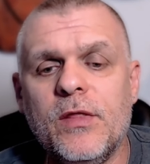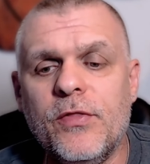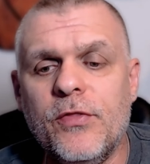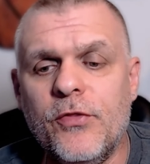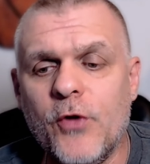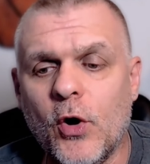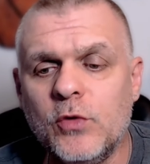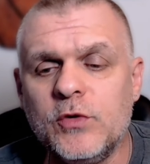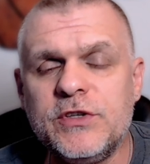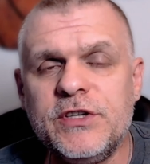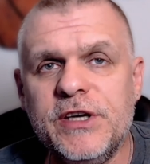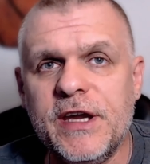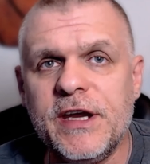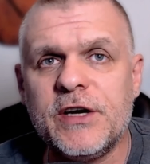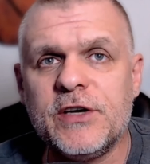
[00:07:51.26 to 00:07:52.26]
those
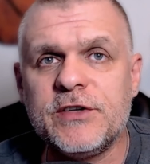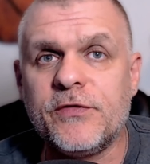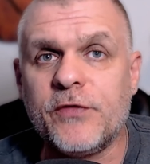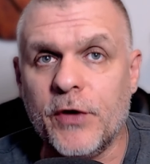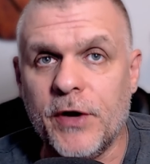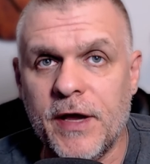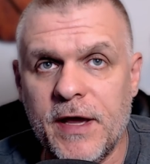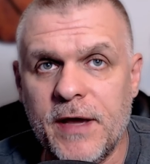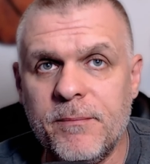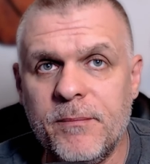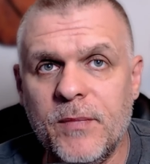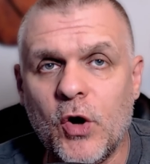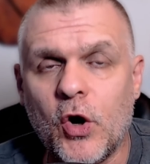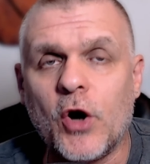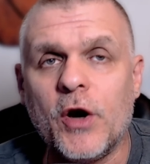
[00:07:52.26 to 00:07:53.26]
years for
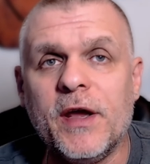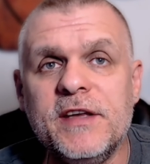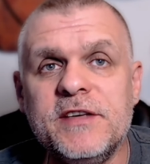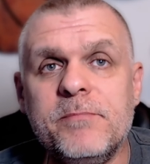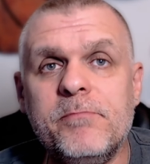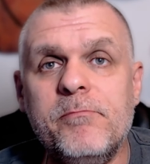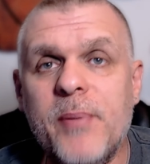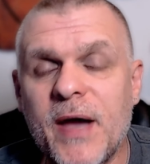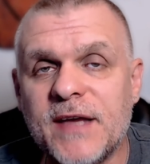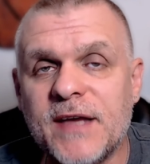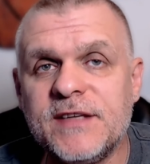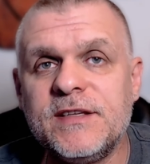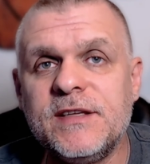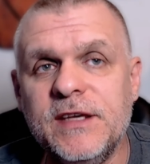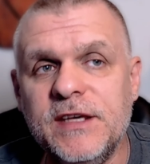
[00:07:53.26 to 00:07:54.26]
him are his
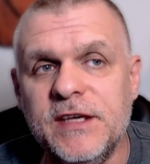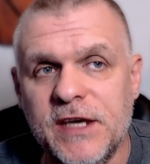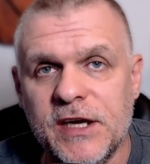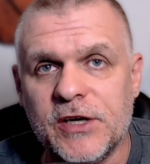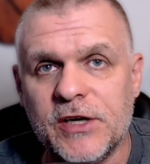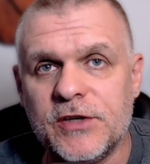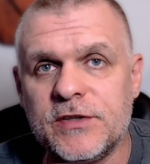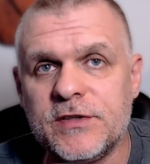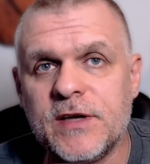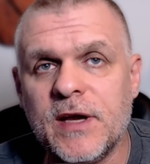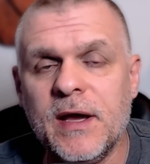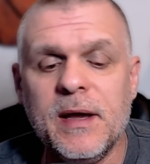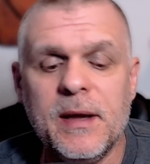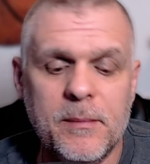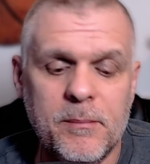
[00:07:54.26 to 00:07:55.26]
best years.
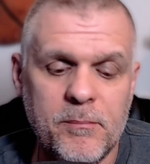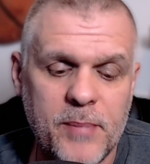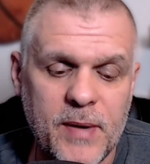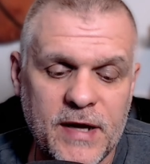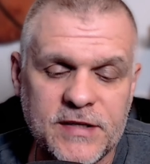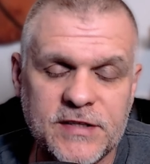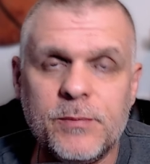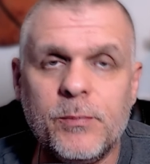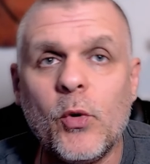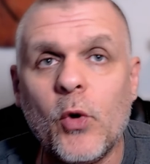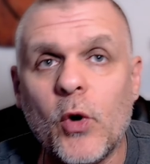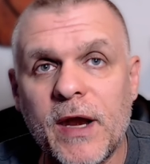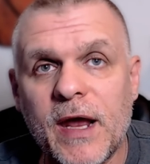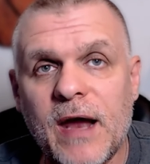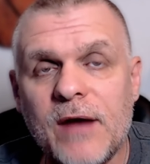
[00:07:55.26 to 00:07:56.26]
Best
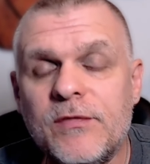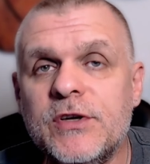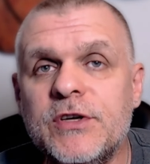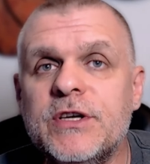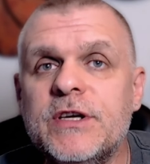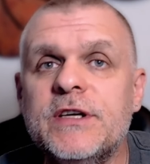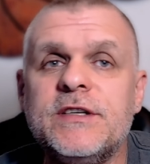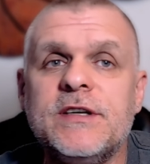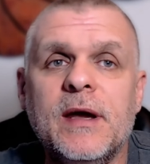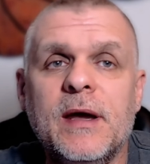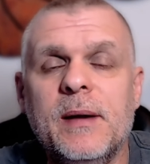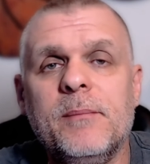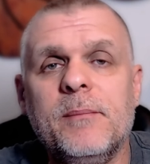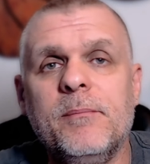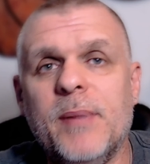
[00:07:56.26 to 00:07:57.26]
point averages,
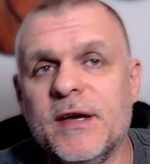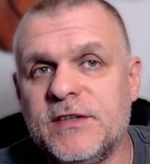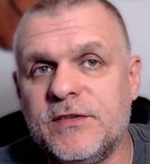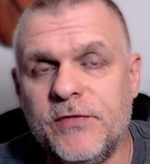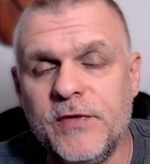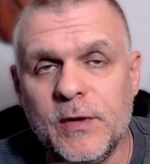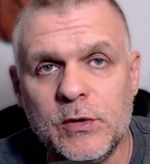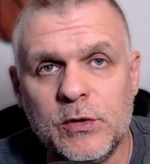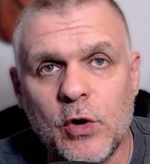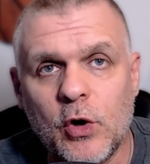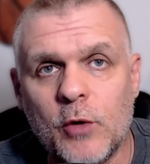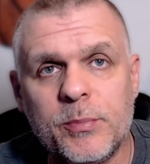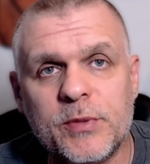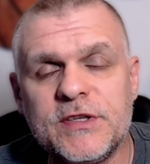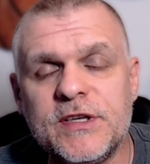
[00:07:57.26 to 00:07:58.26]
best field
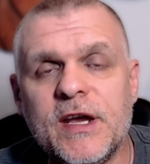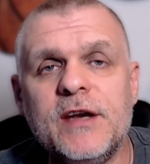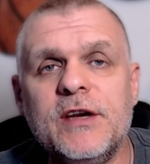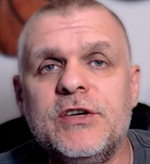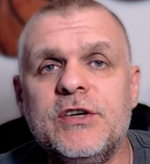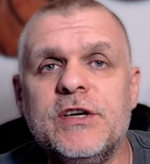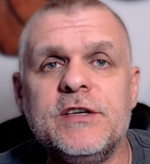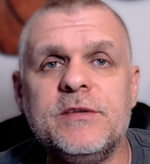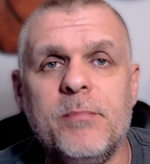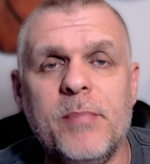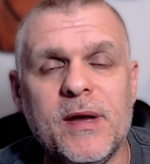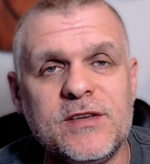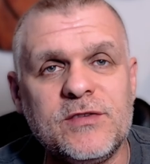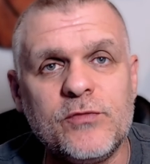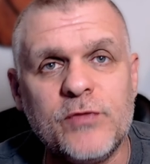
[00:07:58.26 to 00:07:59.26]
goal percentages,
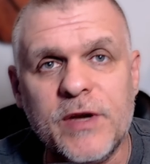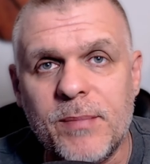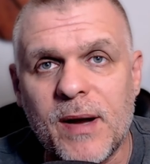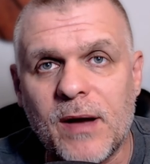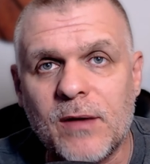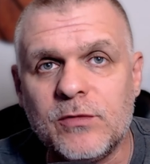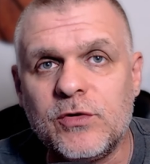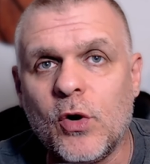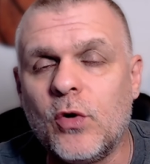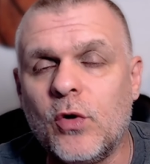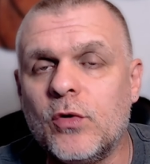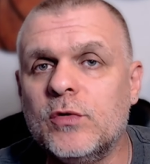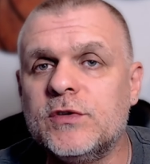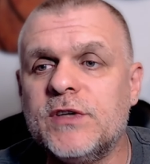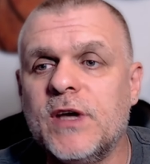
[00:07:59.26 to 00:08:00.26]
best rebound
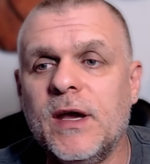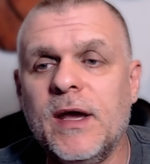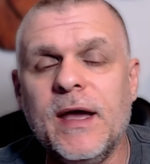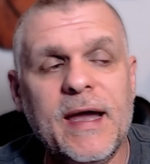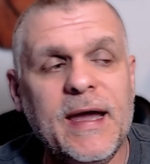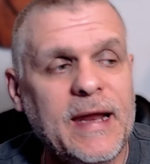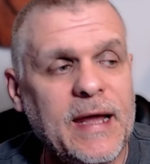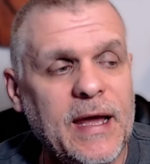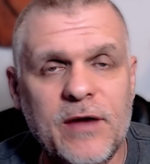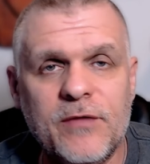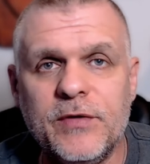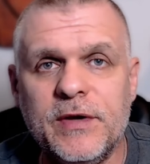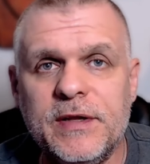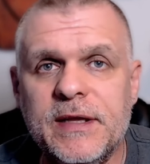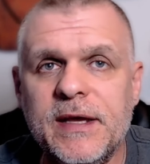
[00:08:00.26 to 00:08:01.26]
totals, and
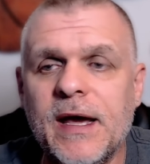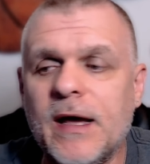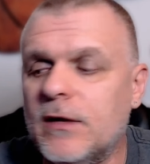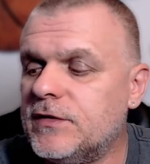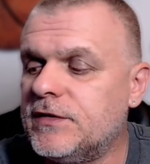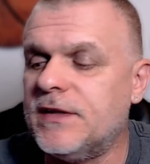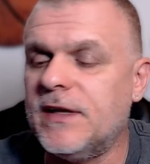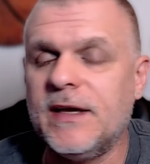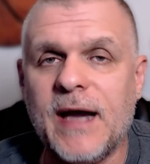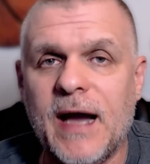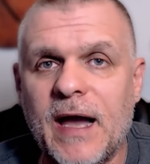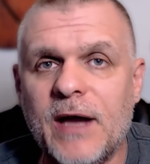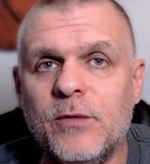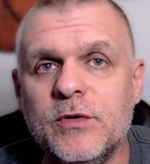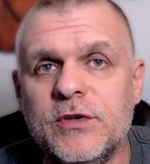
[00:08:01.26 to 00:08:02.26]
everything else. The
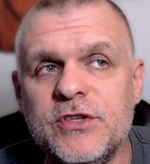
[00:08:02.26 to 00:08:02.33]
guy was